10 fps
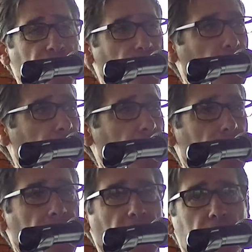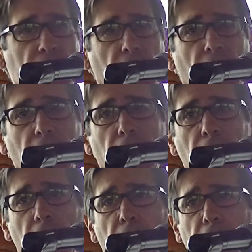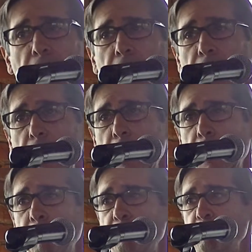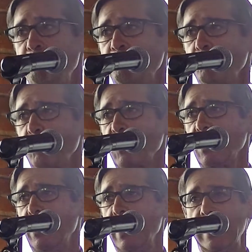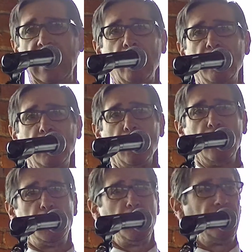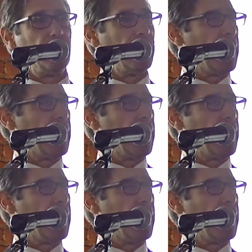or 4 years. And again, I would encourage you, if you're